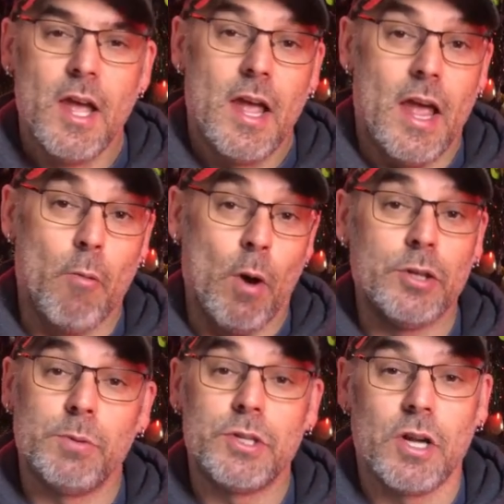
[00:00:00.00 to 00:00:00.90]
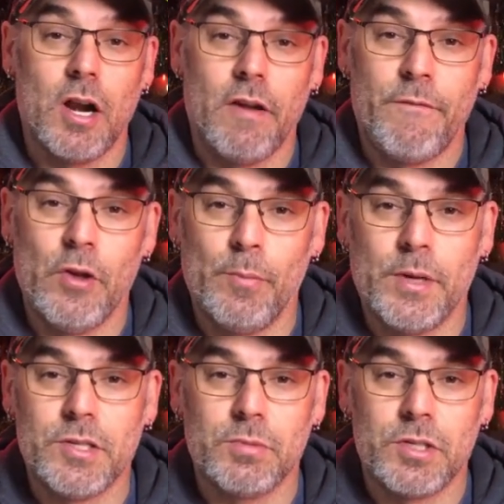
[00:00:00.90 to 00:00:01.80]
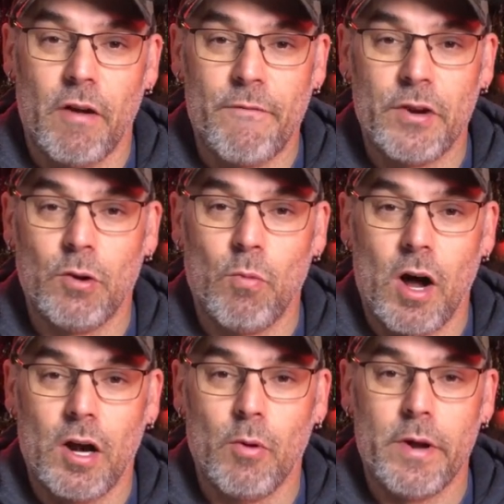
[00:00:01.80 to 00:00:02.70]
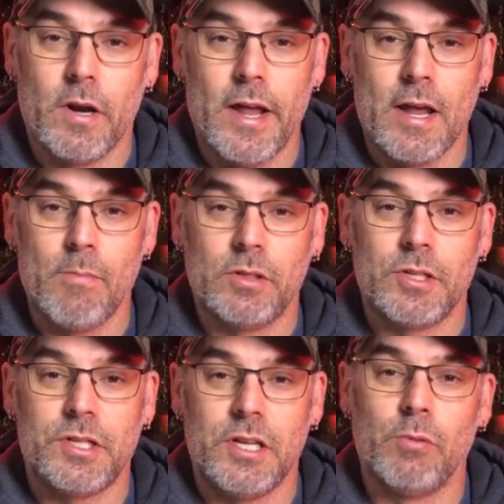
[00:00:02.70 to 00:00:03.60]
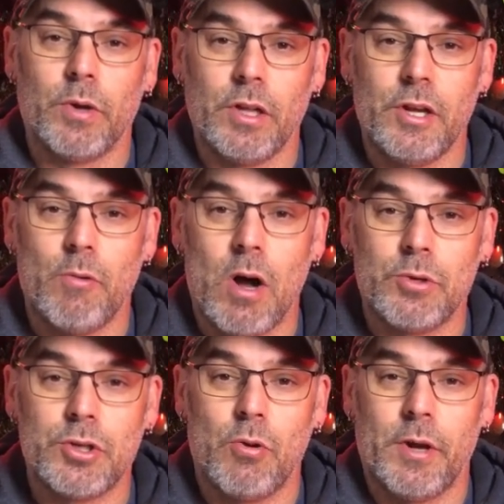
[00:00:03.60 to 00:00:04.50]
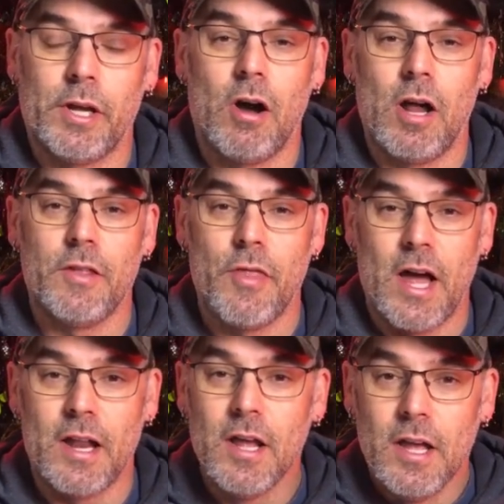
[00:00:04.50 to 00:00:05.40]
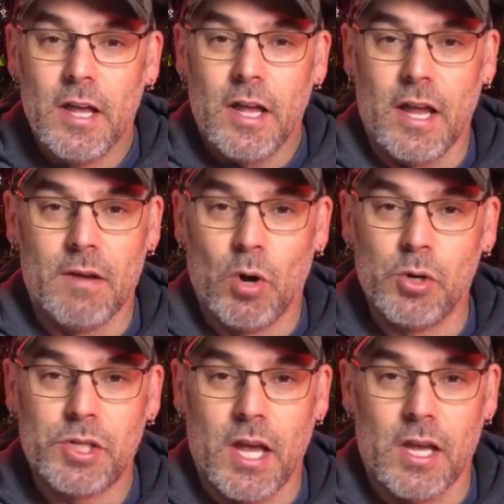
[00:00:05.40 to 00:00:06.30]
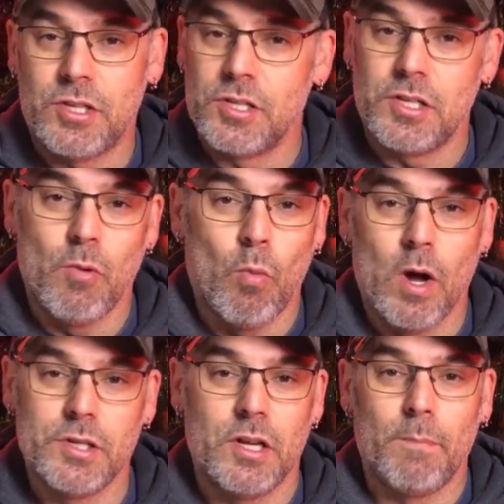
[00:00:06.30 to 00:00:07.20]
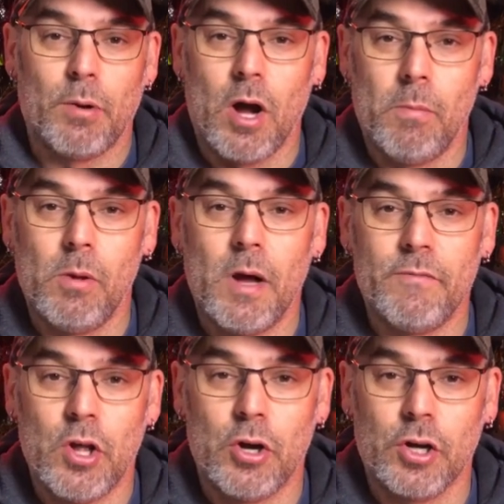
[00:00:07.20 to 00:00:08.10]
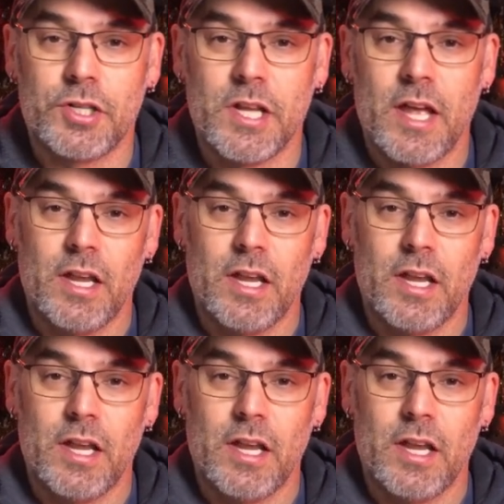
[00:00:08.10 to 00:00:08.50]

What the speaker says: And once we started filming some stuff underwater, we were able to see really what was going on, and that in most cases, it wasn't a problem of the hook set.